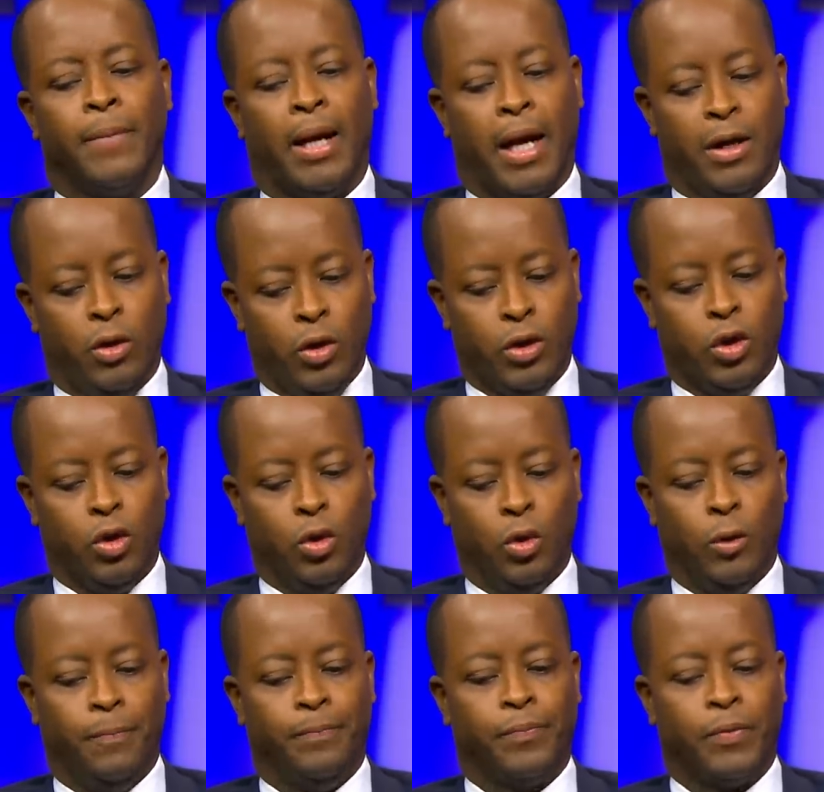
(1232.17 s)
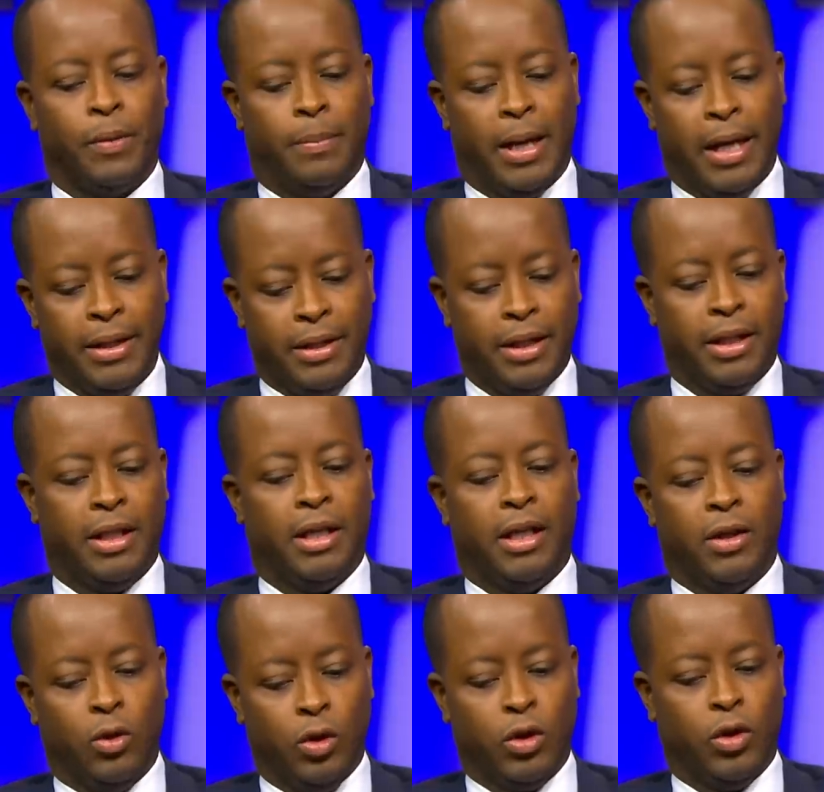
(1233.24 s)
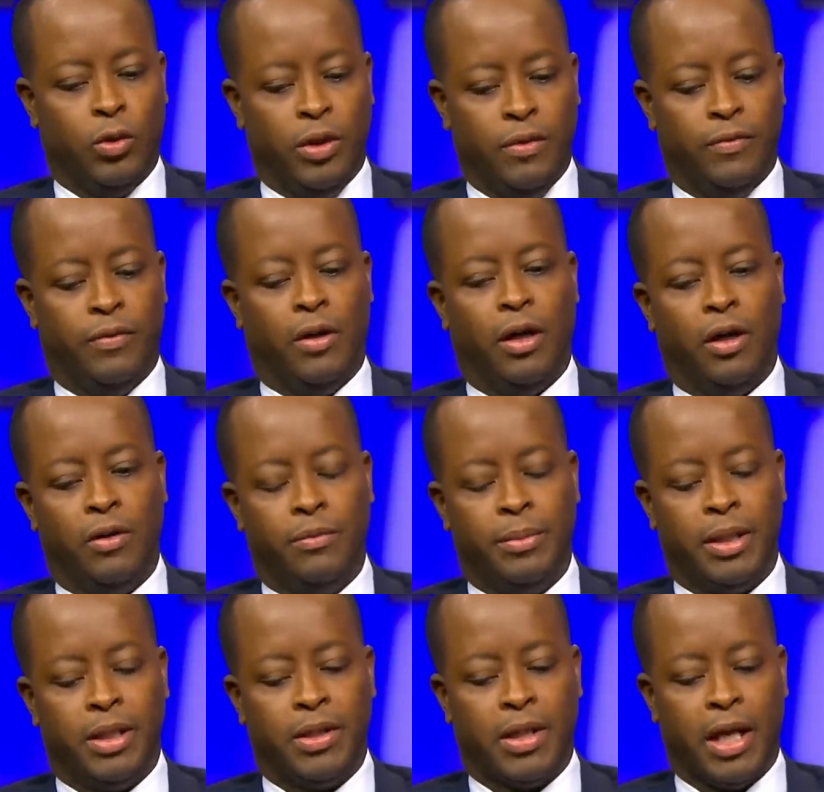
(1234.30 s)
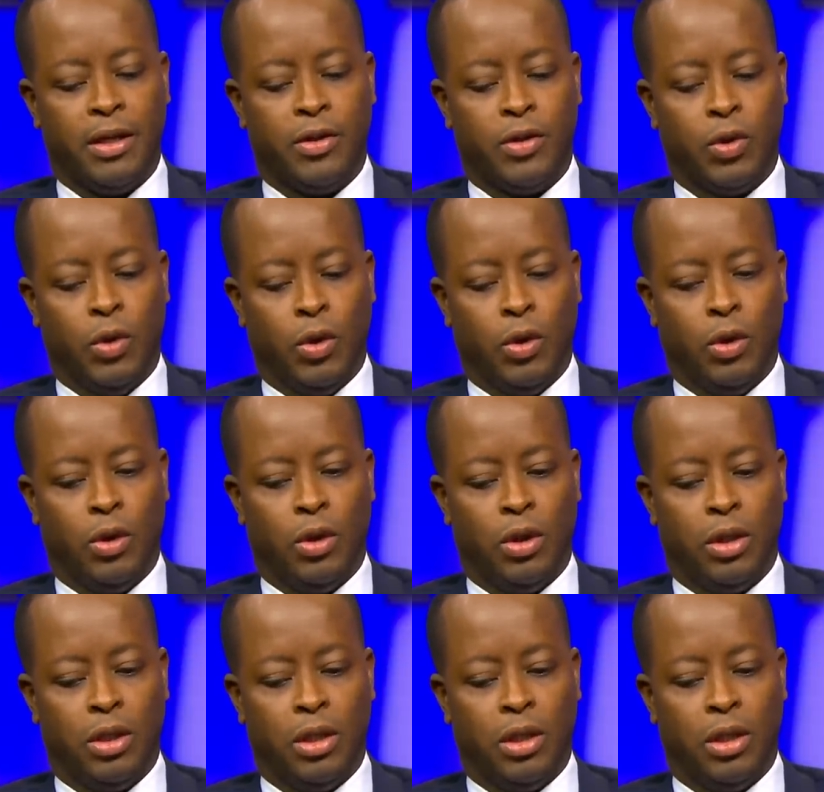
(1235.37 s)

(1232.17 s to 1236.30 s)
I also, my thinking had also evolved because I saw